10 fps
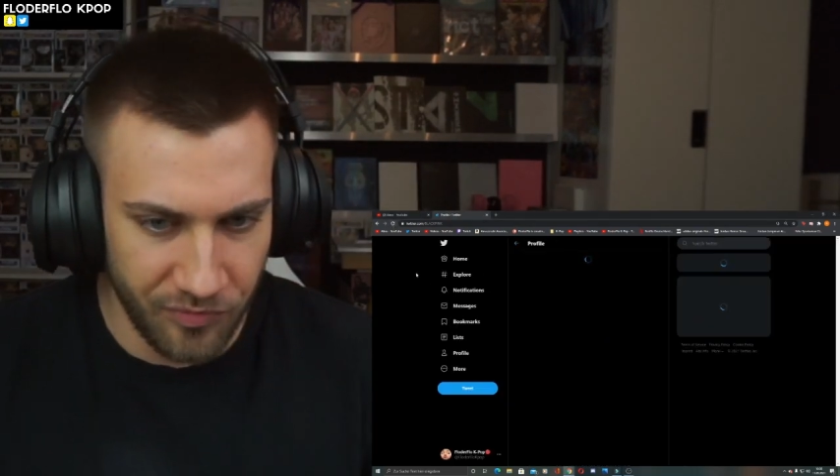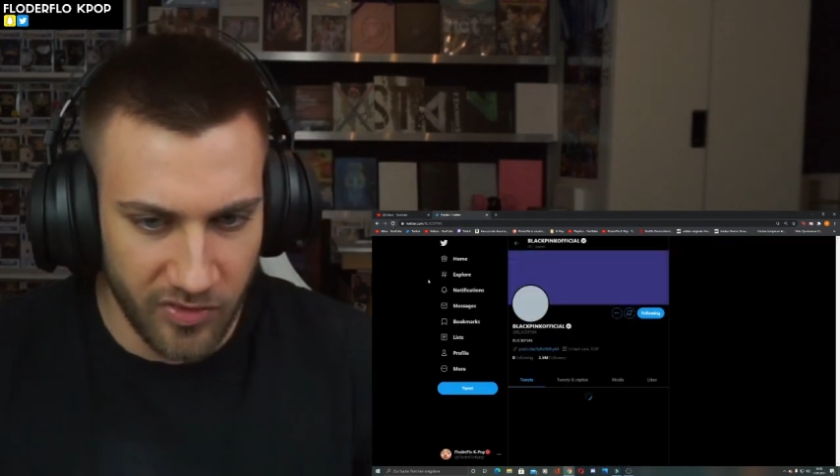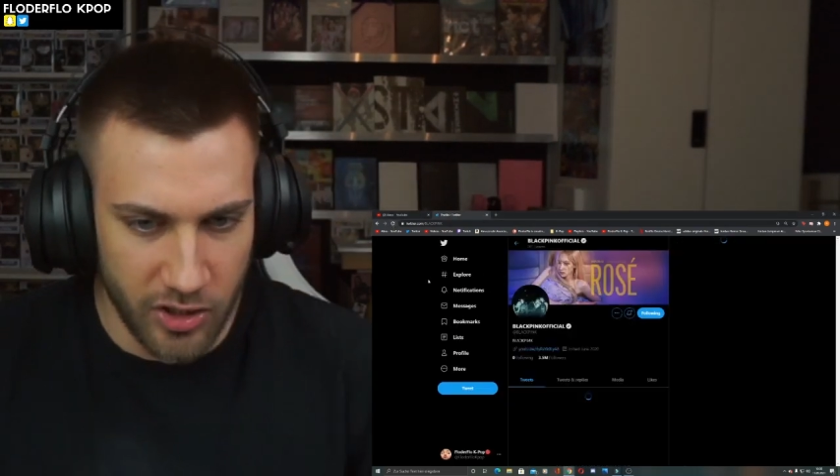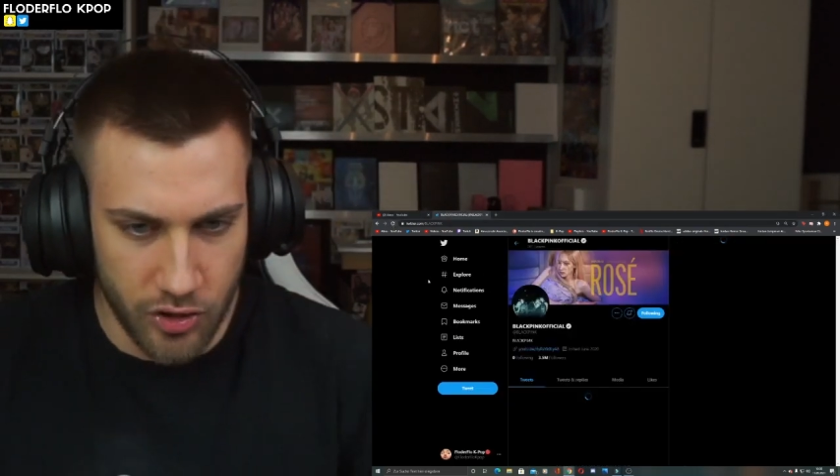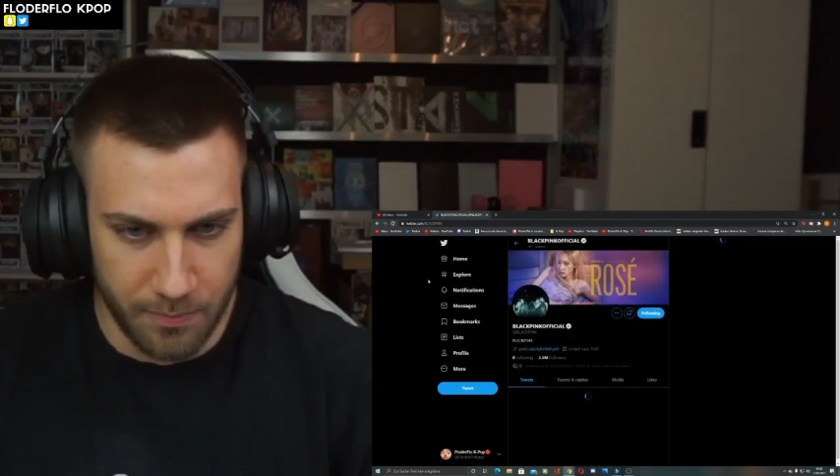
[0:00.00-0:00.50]

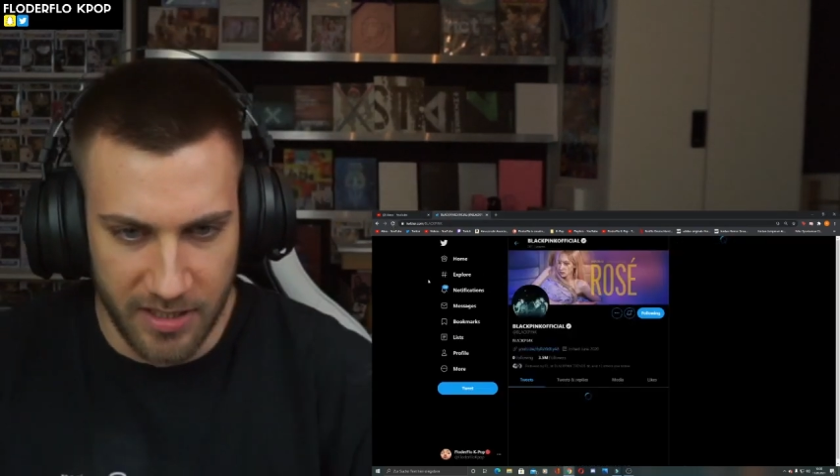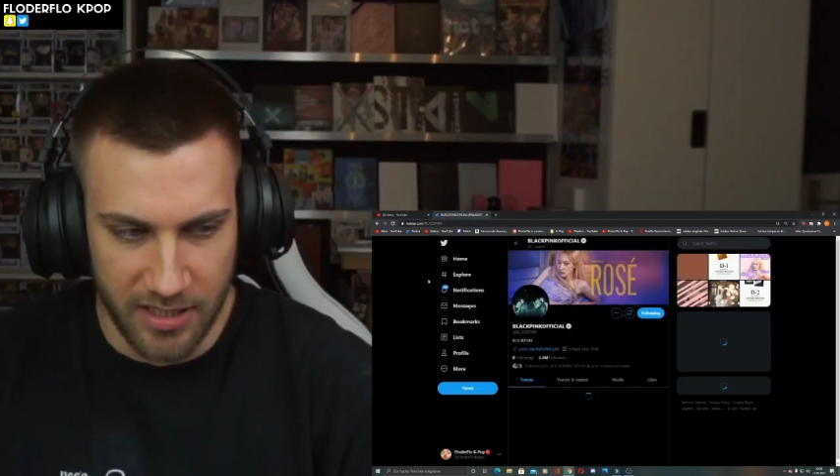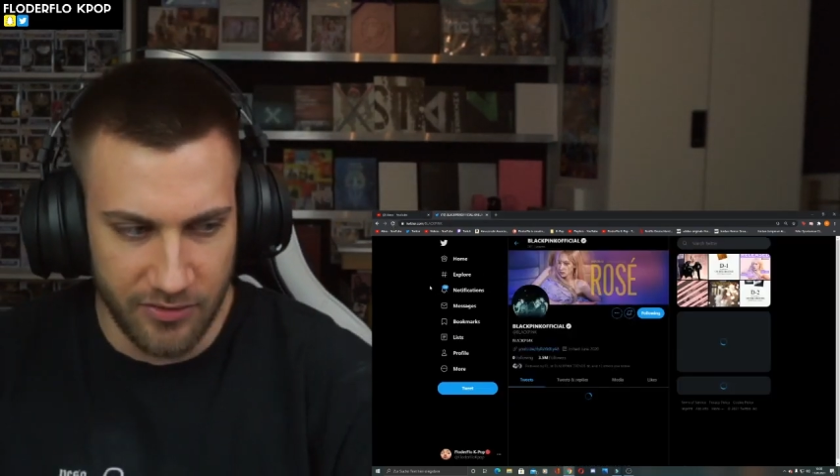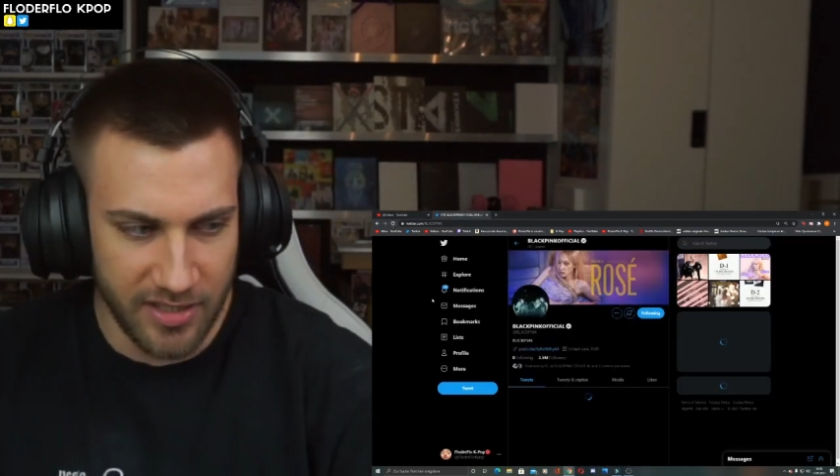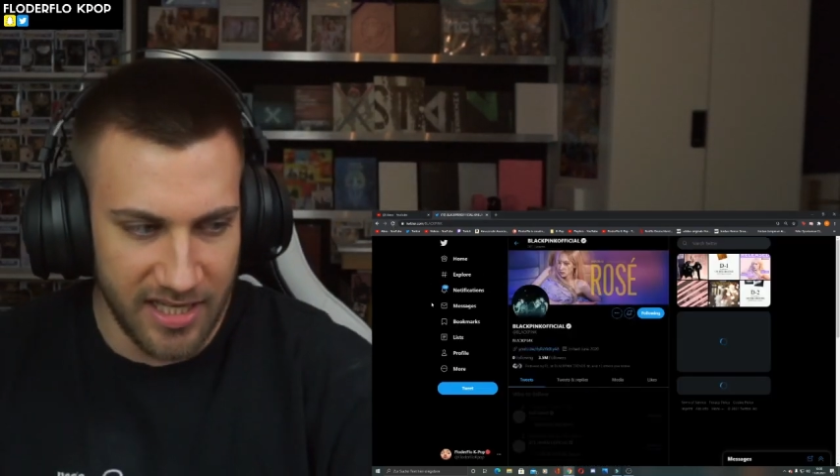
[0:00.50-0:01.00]
It should be
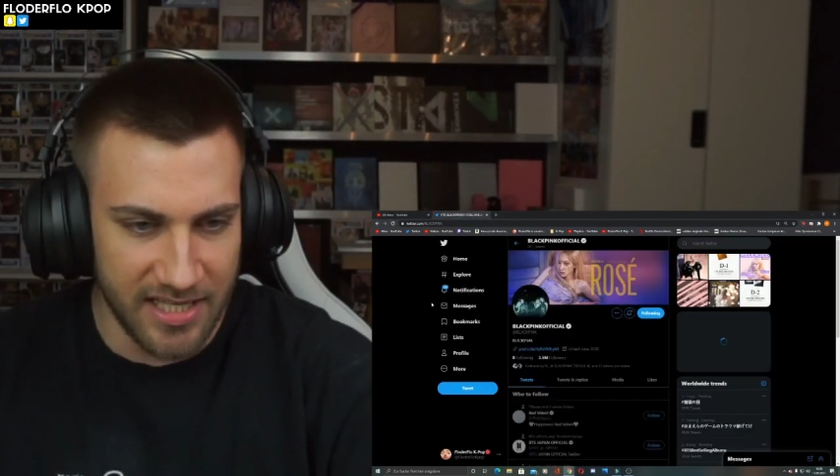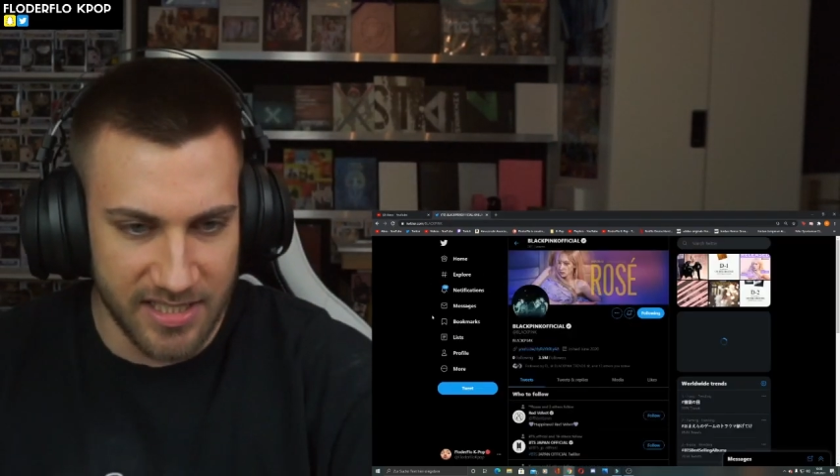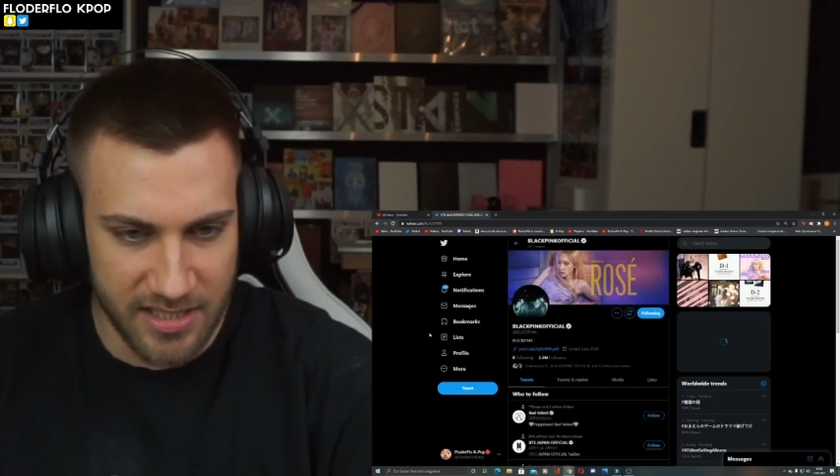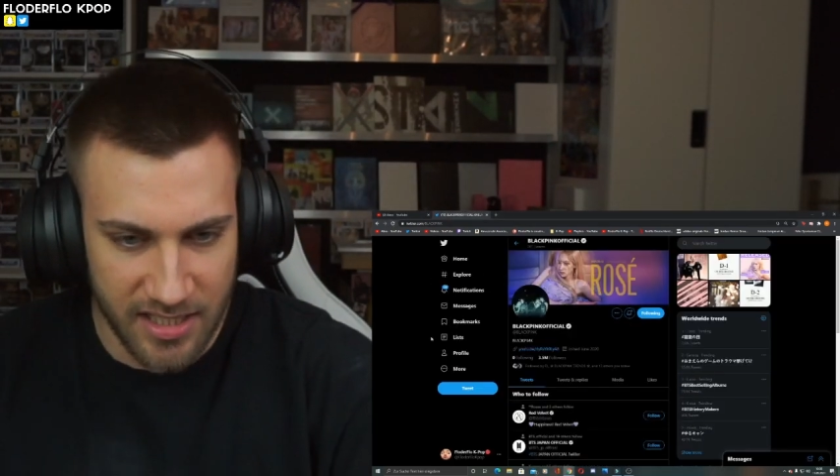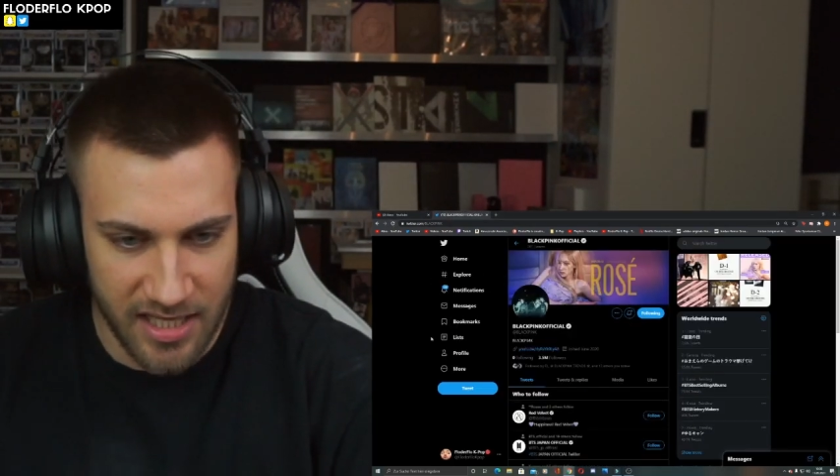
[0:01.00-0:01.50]
here. Is
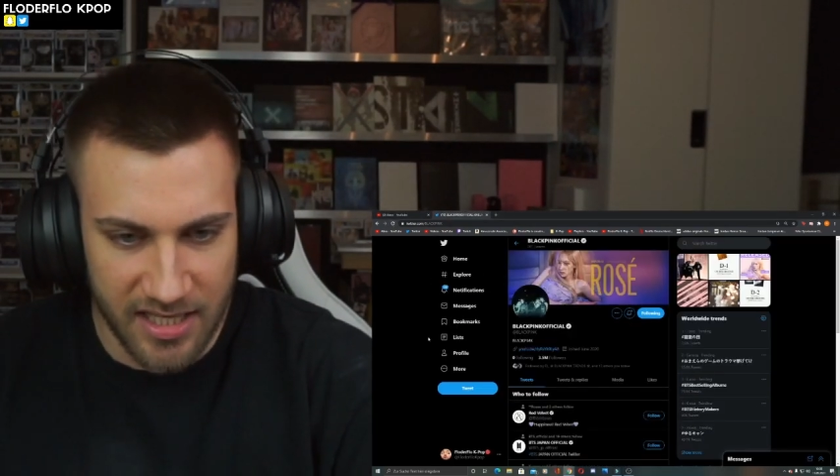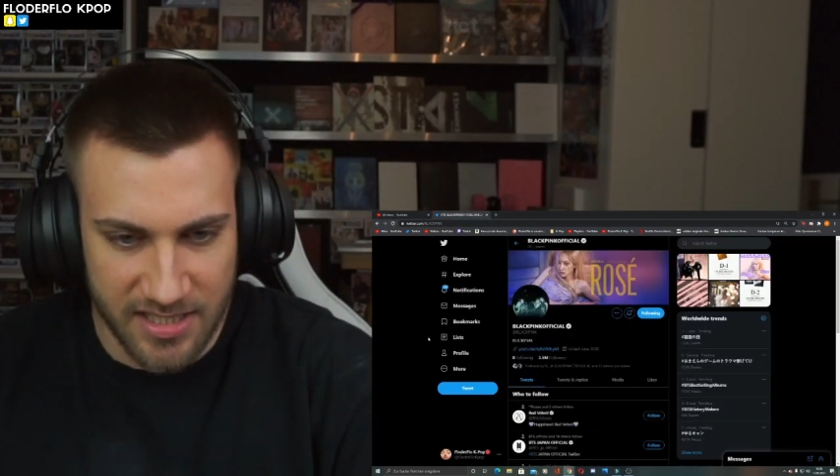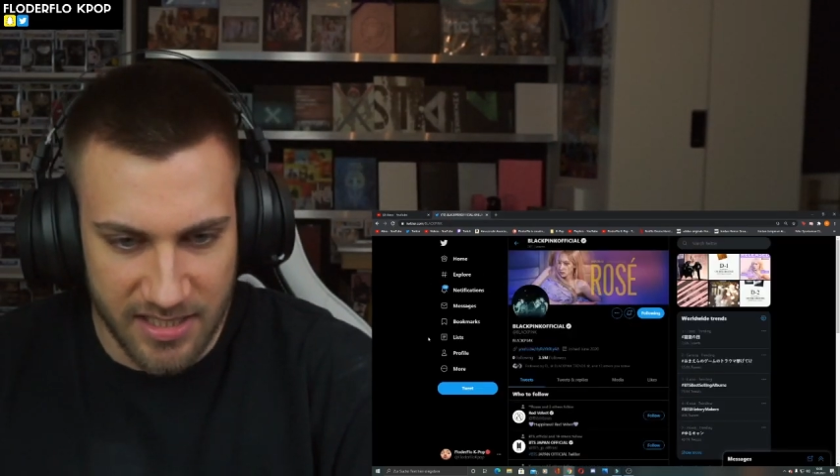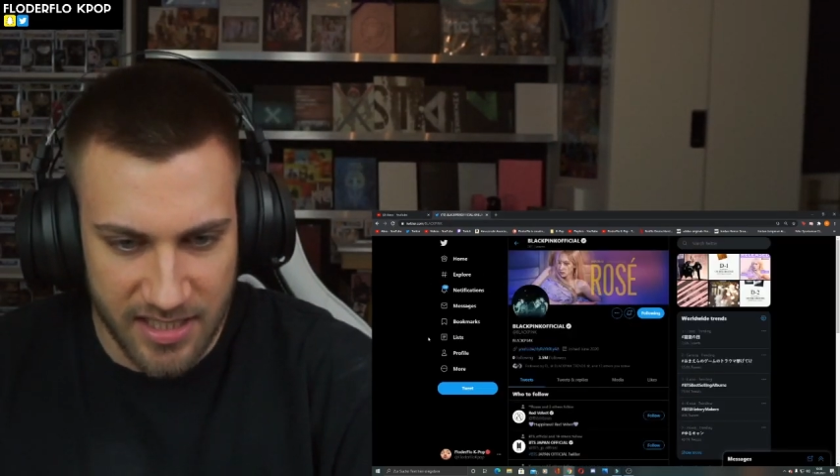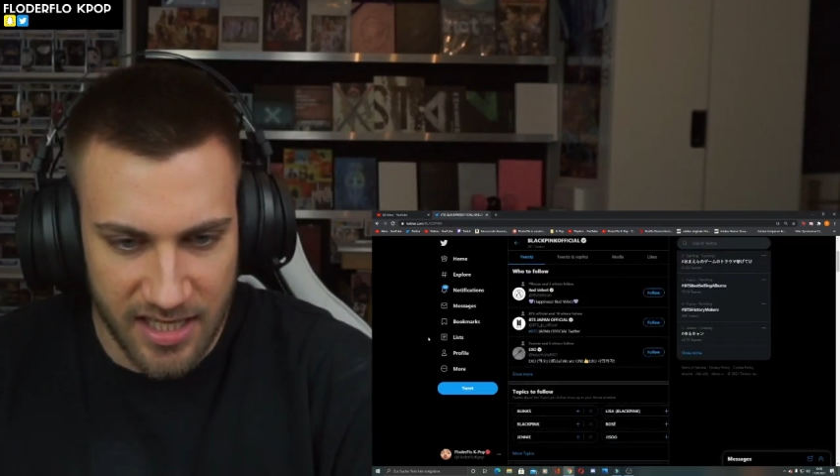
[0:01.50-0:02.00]
it? Is
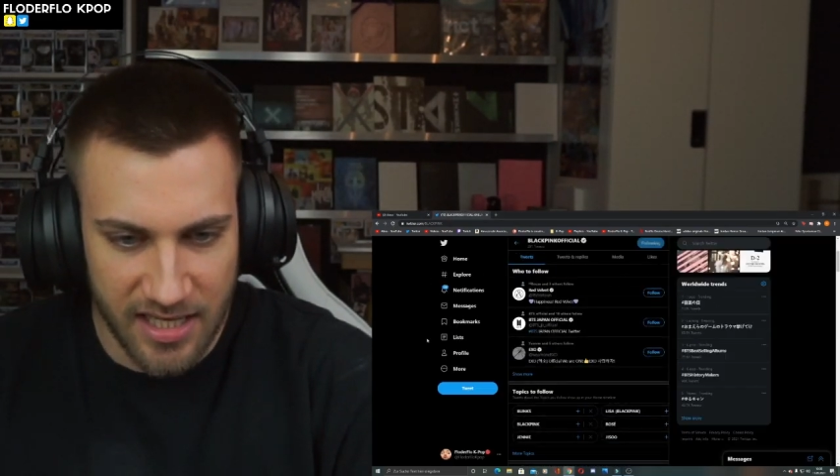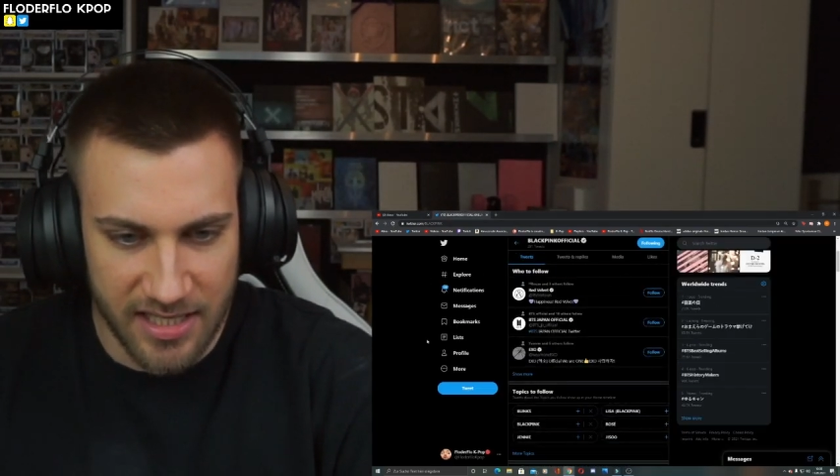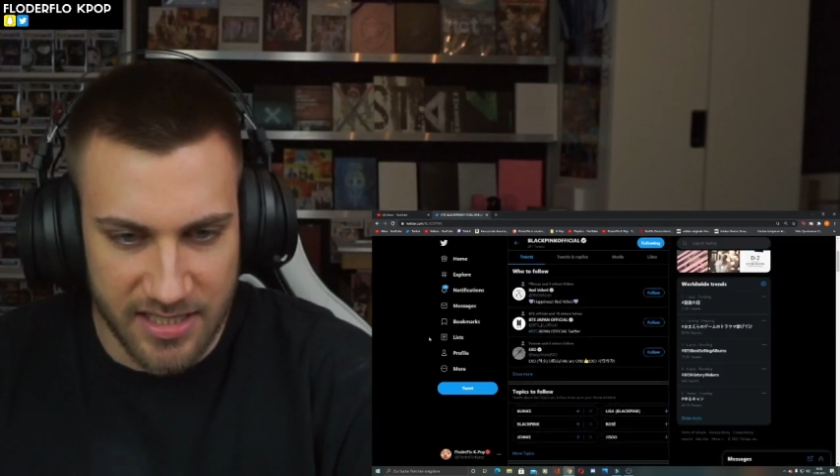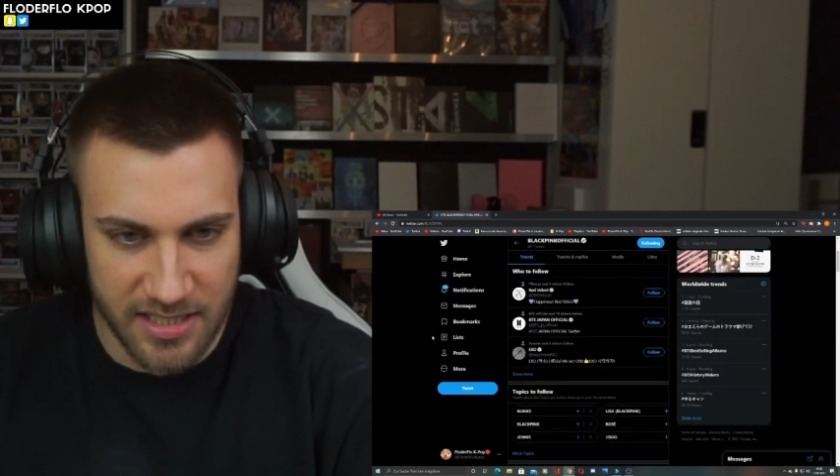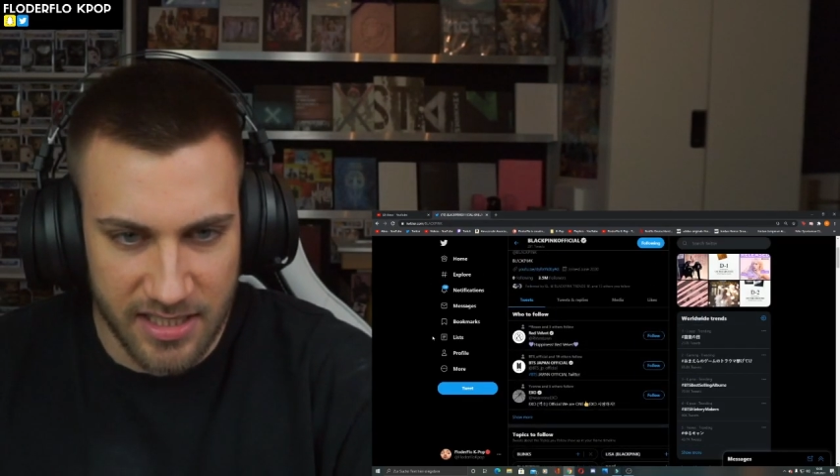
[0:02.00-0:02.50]
it?
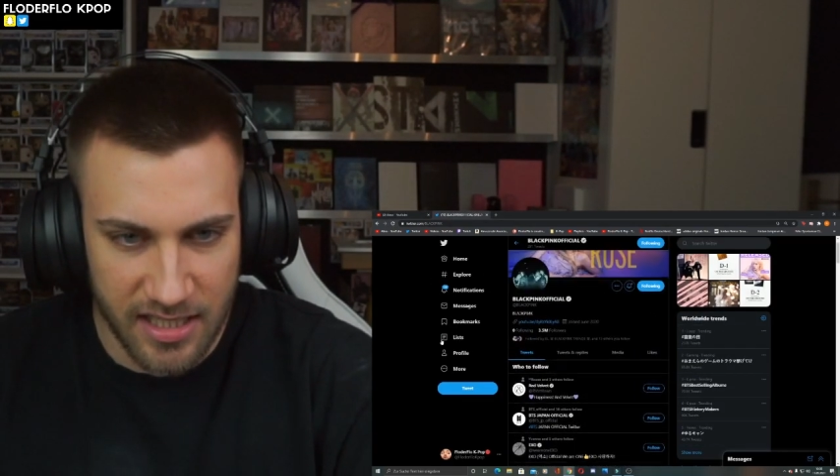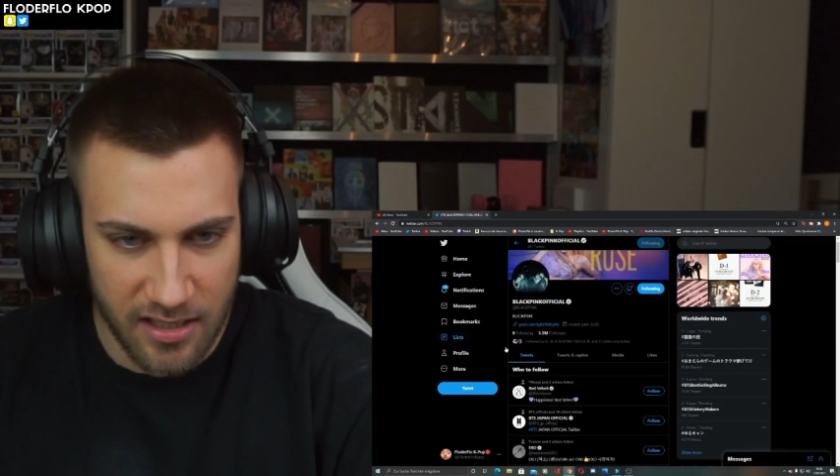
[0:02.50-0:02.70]
Is it?